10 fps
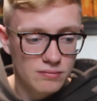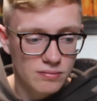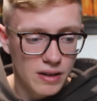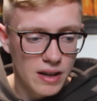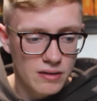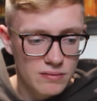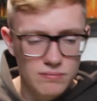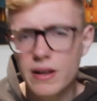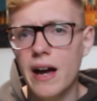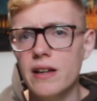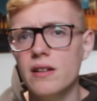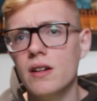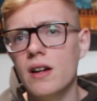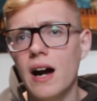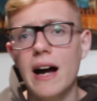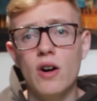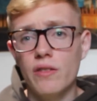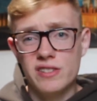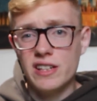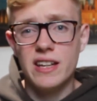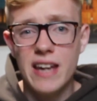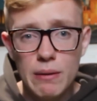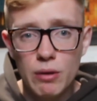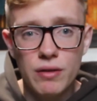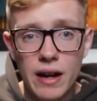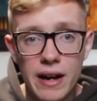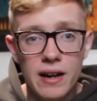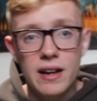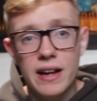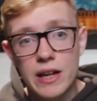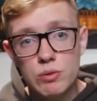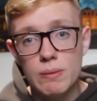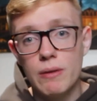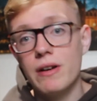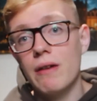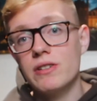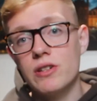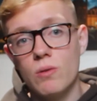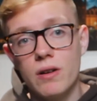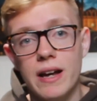Yeah, I call it the seated cable fly. It's one of my favourites, this one.